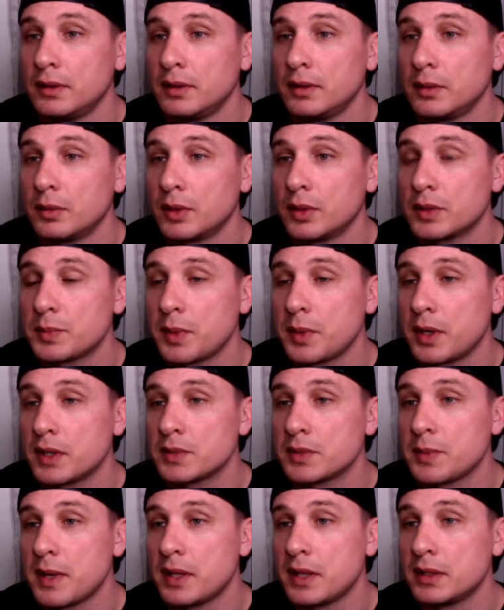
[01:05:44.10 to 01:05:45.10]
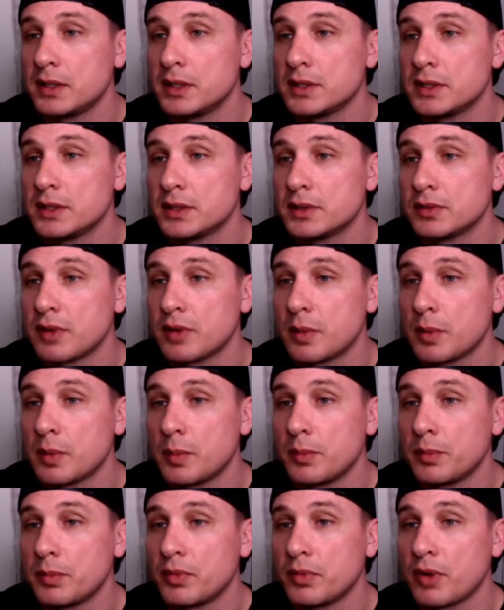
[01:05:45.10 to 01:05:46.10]
Worst part is Polynesians rub
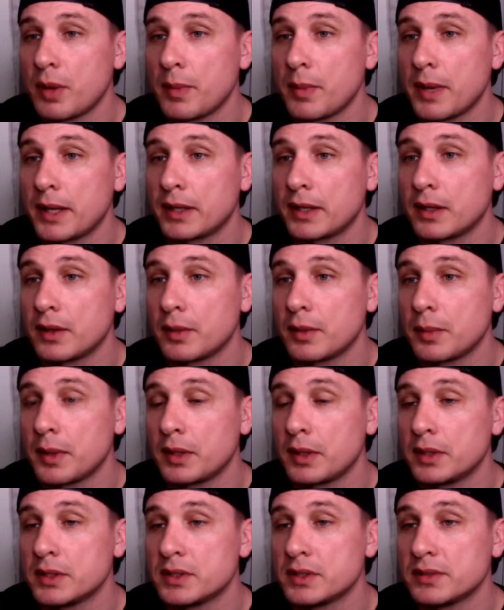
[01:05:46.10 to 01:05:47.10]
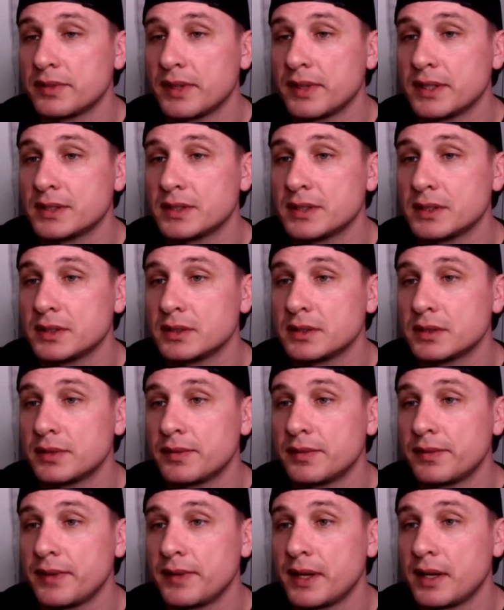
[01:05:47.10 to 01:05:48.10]
them right back in other Polynesians' faces.
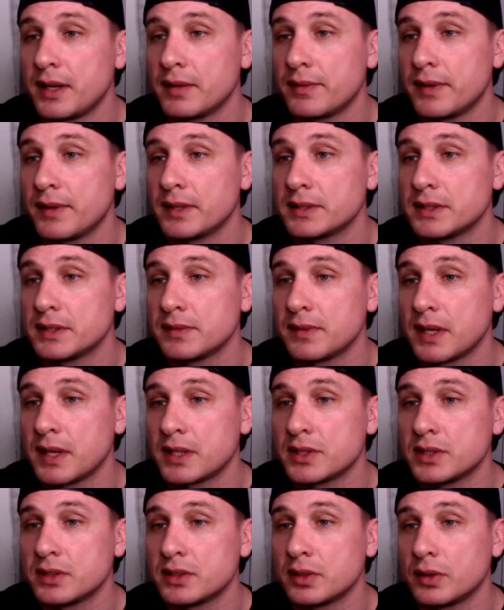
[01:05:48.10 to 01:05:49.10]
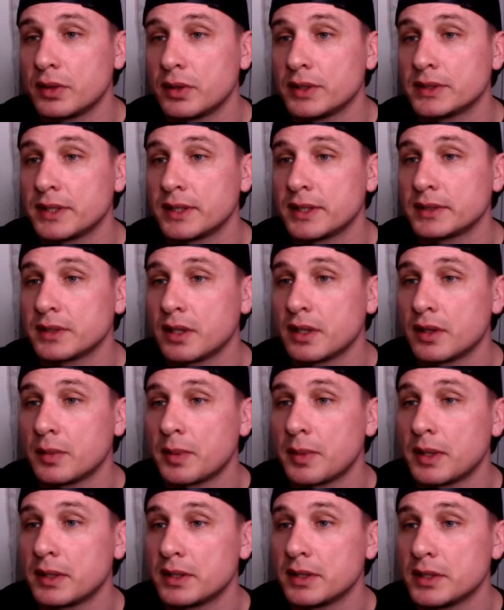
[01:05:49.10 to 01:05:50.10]
Fa fancy, flashy toys. Thanks to other
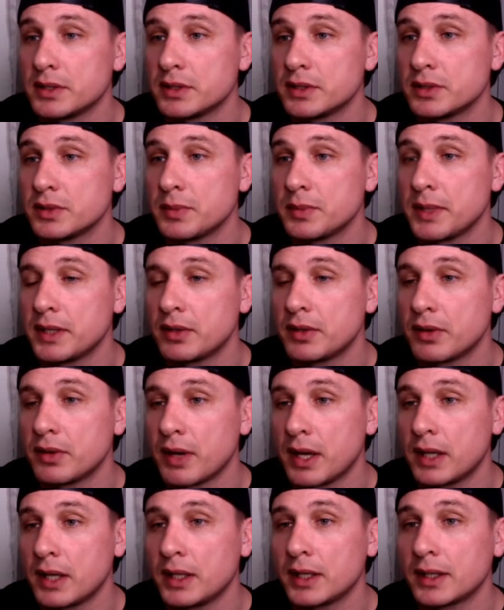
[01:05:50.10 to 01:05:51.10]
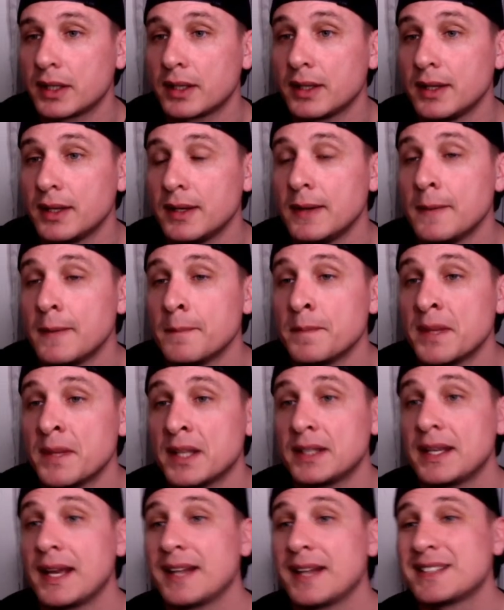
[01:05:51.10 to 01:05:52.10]
Polynesians, you made chronic.
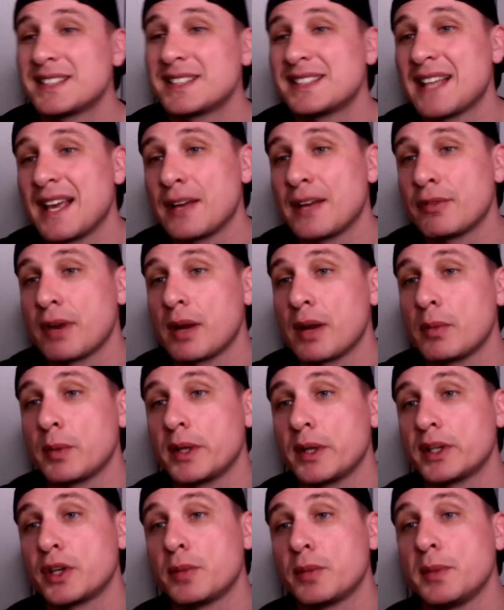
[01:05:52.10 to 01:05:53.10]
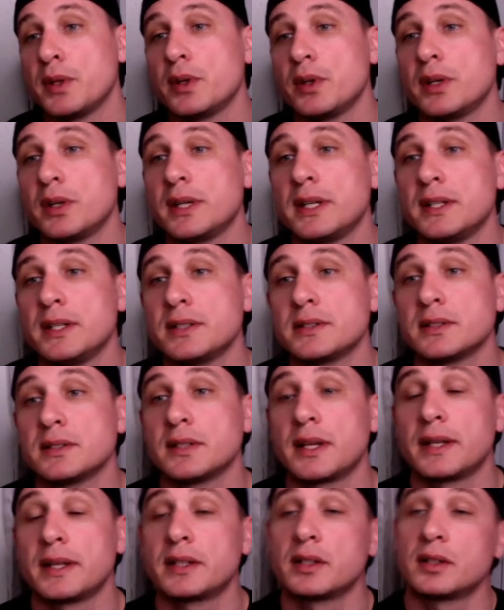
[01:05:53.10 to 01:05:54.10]
Yeah, it's sad, right, when communities,
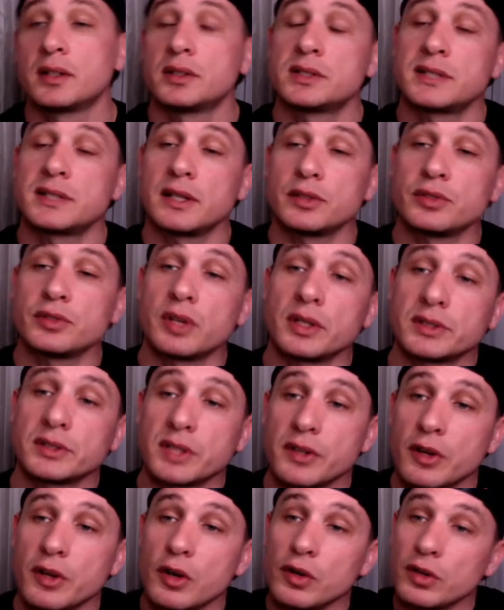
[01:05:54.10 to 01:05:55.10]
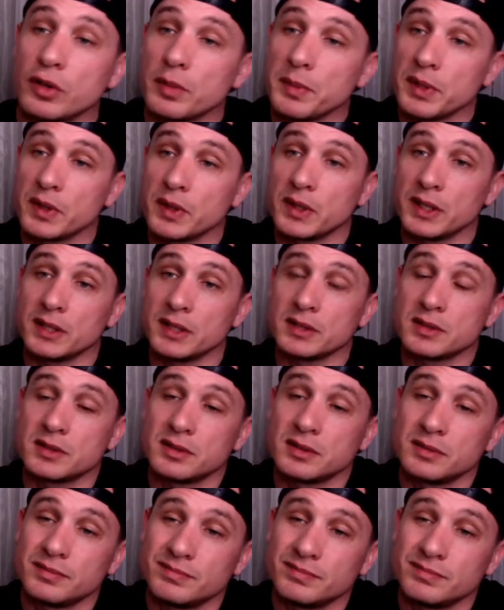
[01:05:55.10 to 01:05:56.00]
like, sell drugs to their own communities.